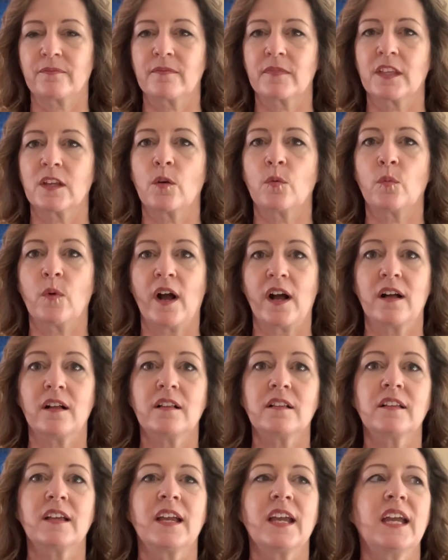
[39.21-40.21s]

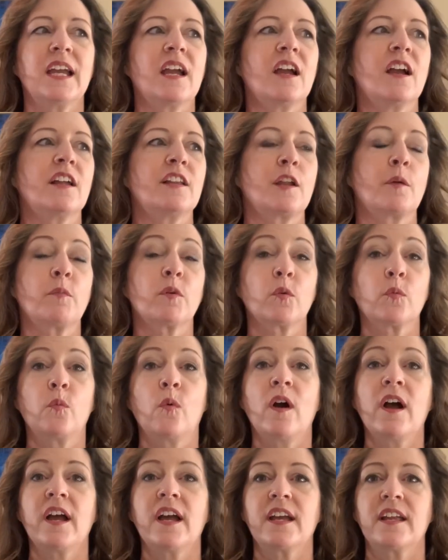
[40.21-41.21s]
Well, number
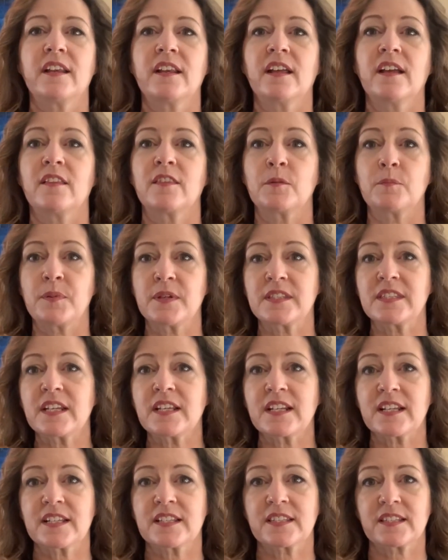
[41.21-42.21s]
one, the
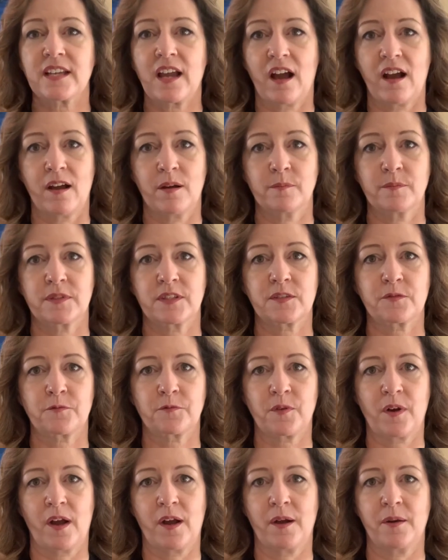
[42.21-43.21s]
busyness comes
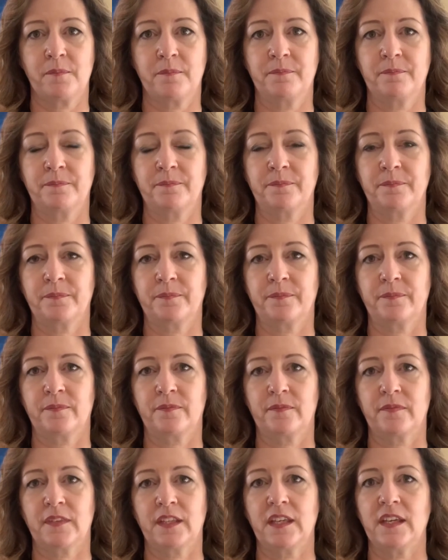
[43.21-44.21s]
from
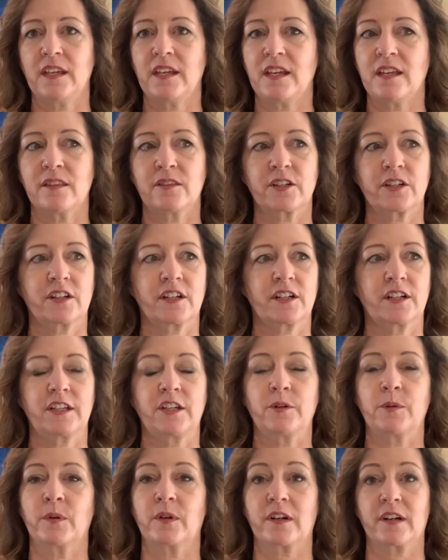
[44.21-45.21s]
either you
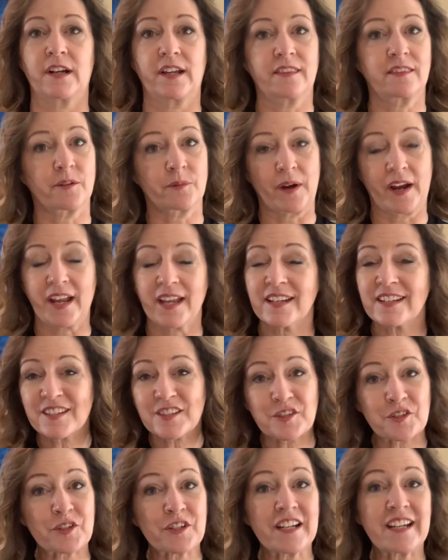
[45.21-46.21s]
were in the right
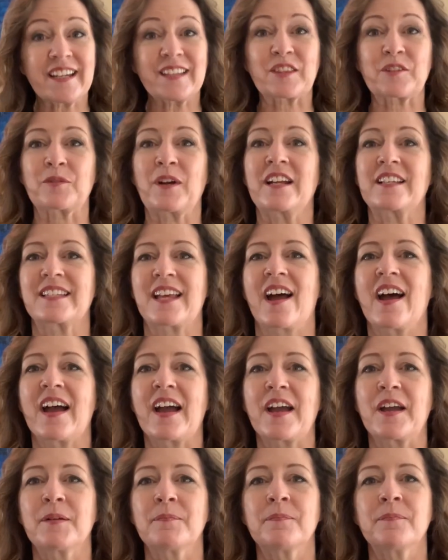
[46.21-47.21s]
industry at the right
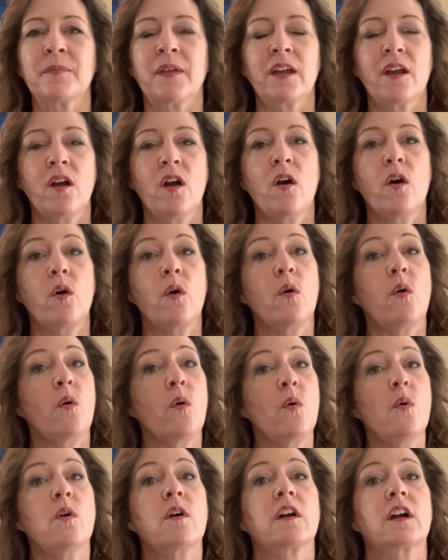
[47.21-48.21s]
time,
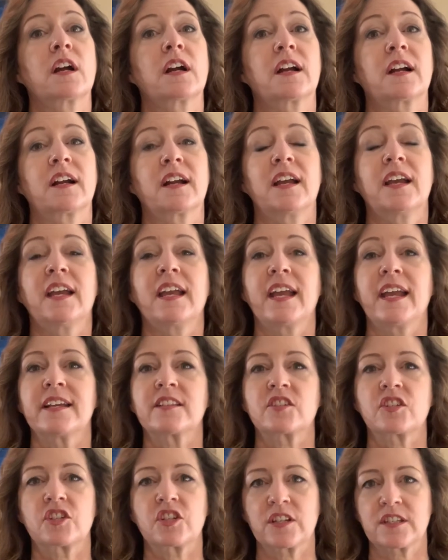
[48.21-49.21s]
or it's
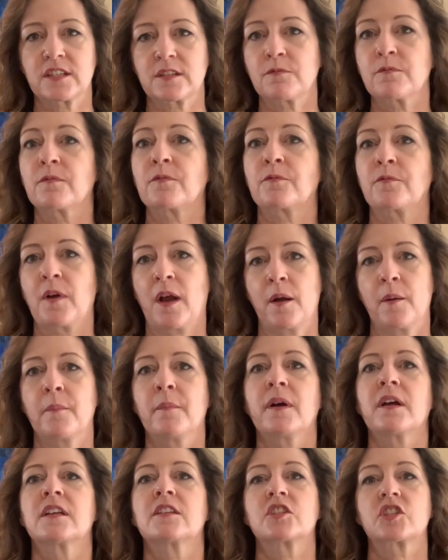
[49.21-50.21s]
just from
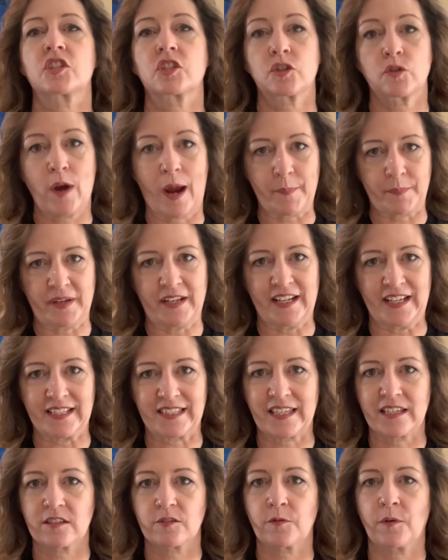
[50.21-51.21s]
scrappiness.
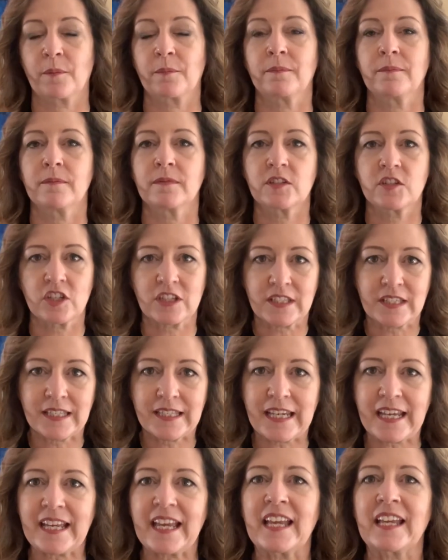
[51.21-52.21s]
It's from just
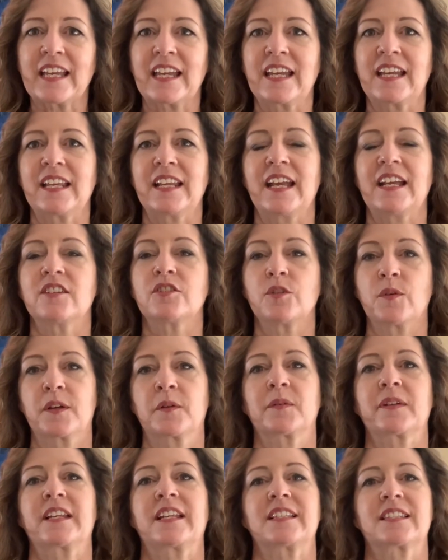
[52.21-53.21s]
digging in and doing
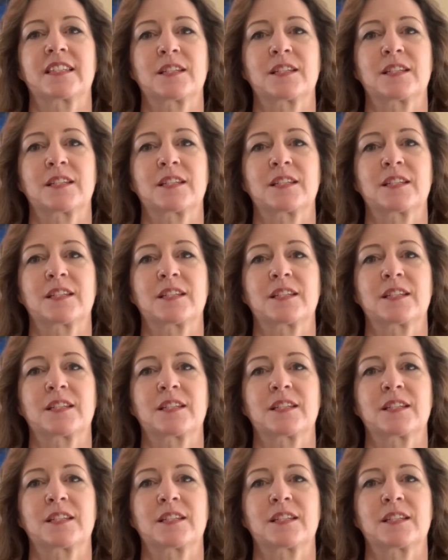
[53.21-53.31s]
what needs to